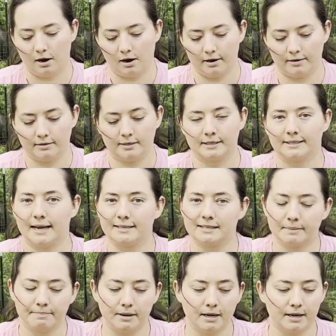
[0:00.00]
the size of the
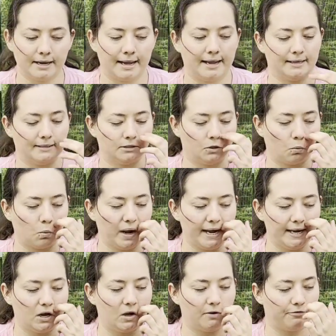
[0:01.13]
buck and the
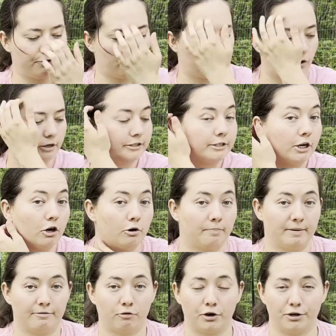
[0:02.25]
weight of your doe
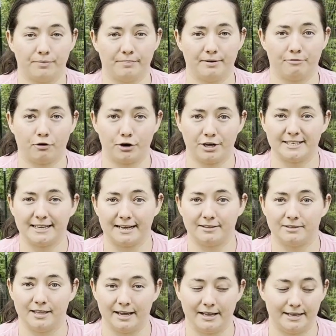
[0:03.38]
before you decide
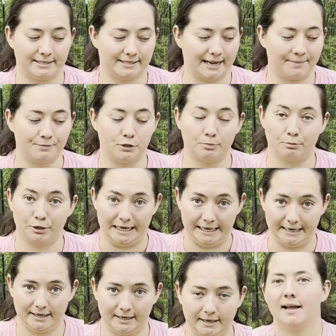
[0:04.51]
that it's time to breed.
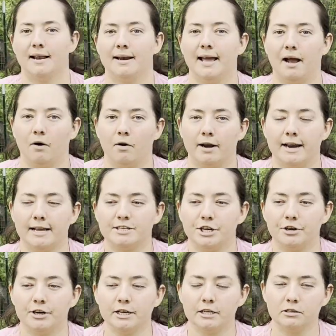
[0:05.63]
Now,
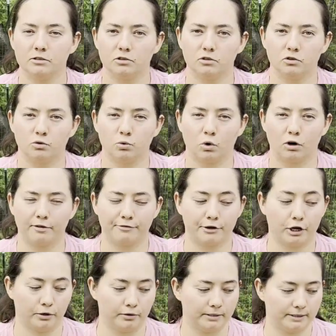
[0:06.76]
Nigerian dwarf
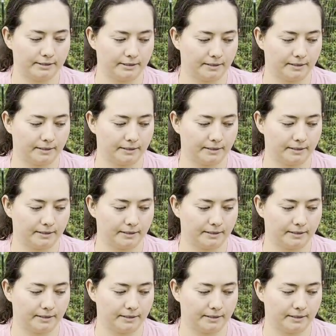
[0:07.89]
goats